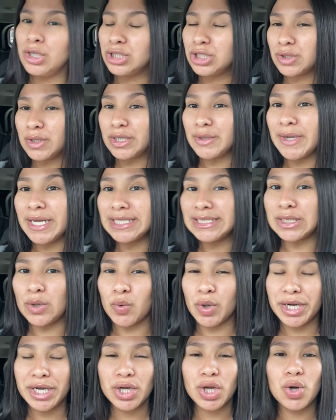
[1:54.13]
anyways,
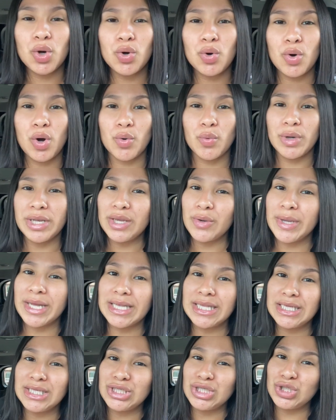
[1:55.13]
we're gonna go really
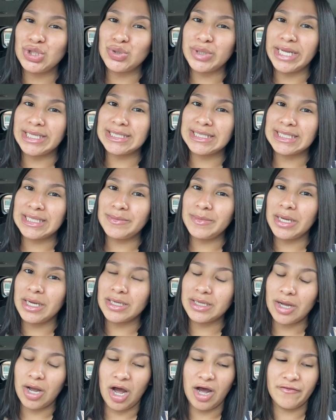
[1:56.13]
quickly to get some
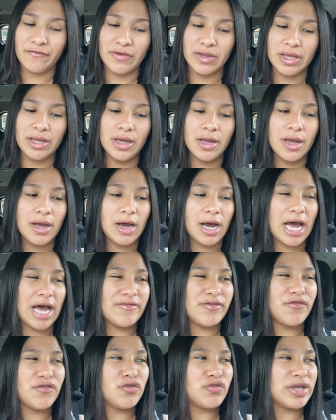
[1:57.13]
coffee. I
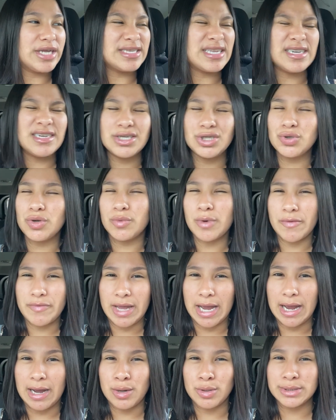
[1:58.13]
have a few things I need to do around the
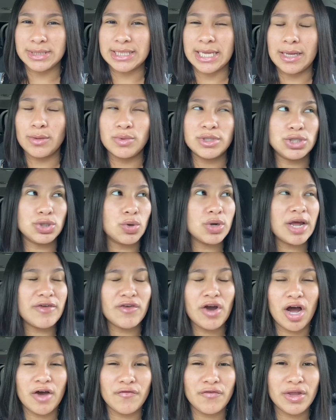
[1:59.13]
house, and we don't have
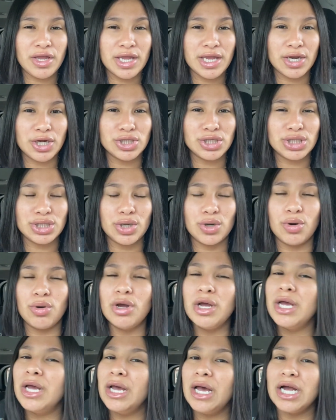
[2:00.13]
coffee here, so
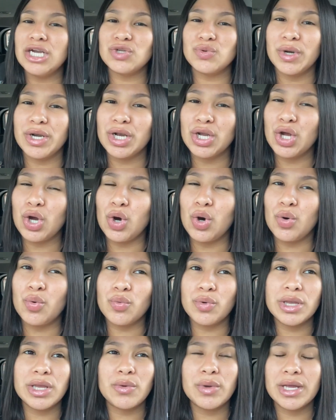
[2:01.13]
I just wanted to go
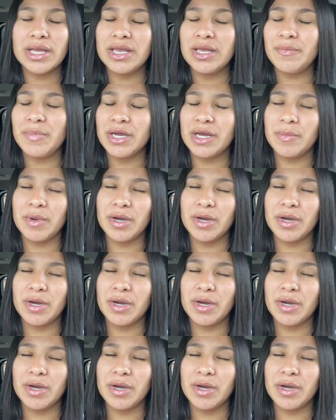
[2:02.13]
really quickly pick up